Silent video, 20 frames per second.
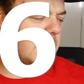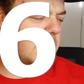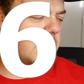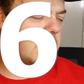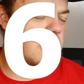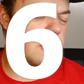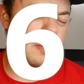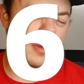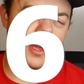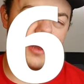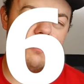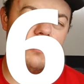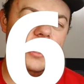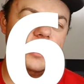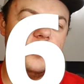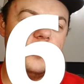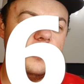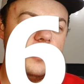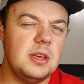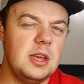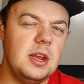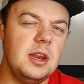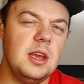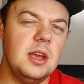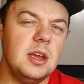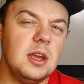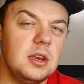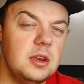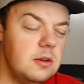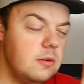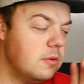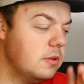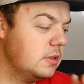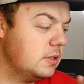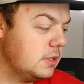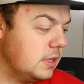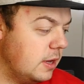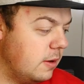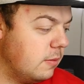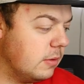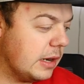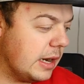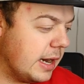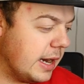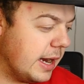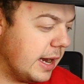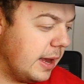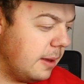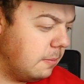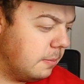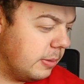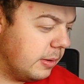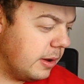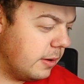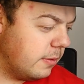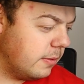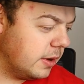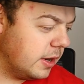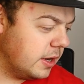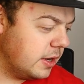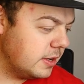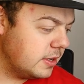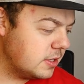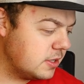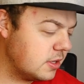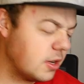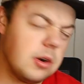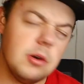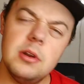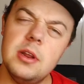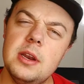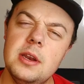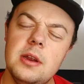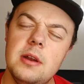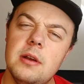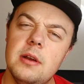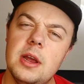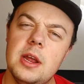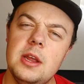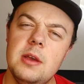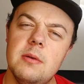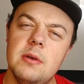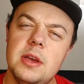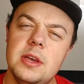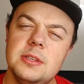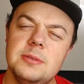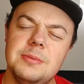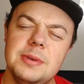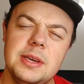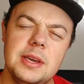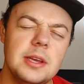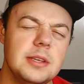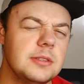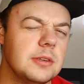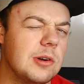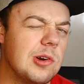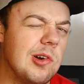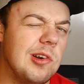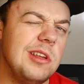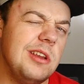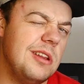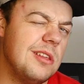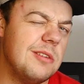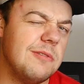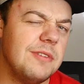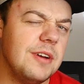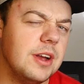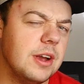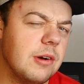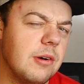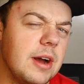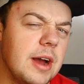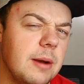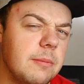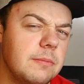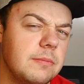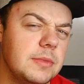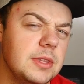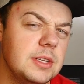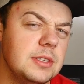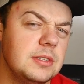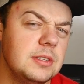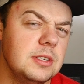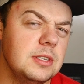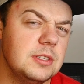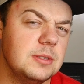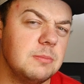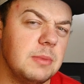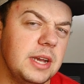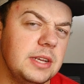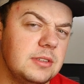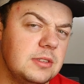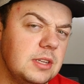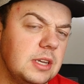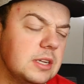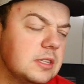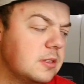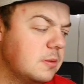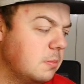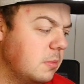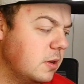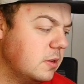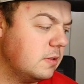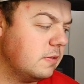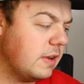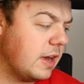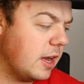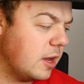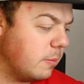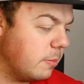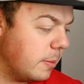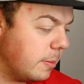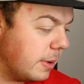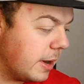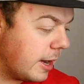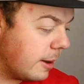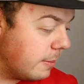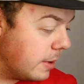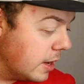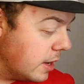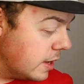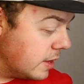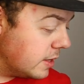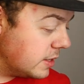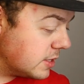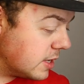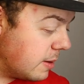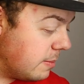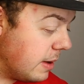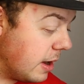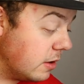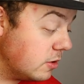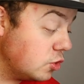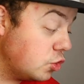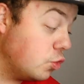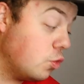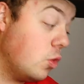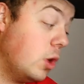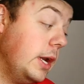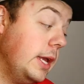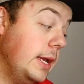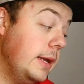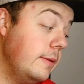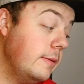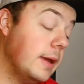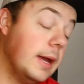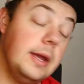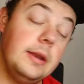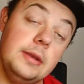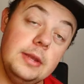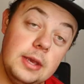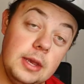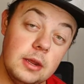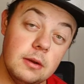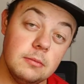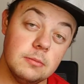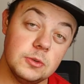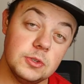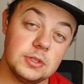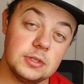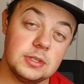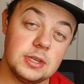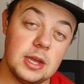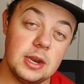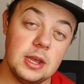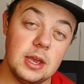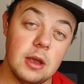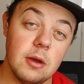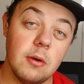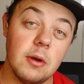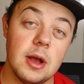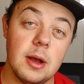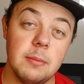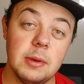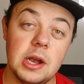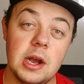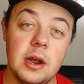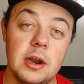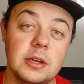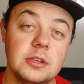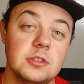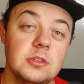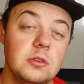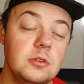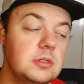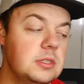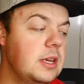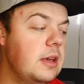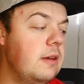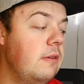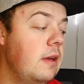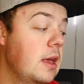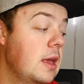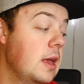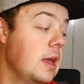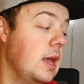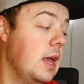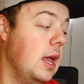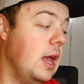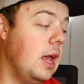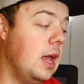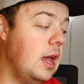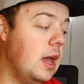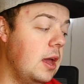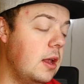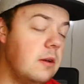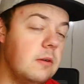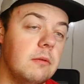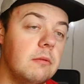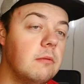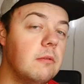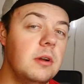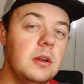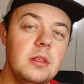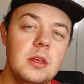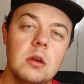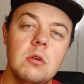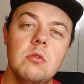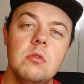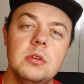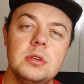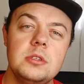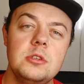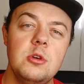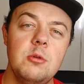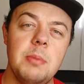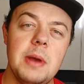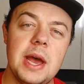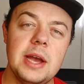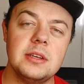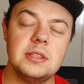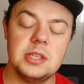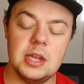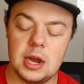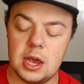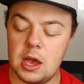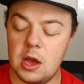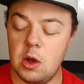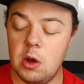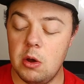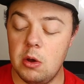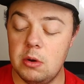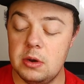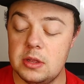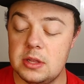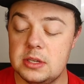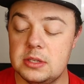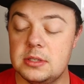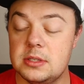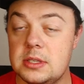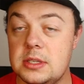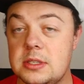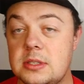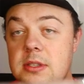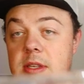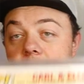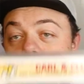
be a little bit misleading and you will see why, but we're gonna just throw it in here anyways because according to the Funko app, this is my sixth most valuable pop. This came out in 2019, was a San Diego Comic-Con exclusive, and one of the coolest two packs that I own, this is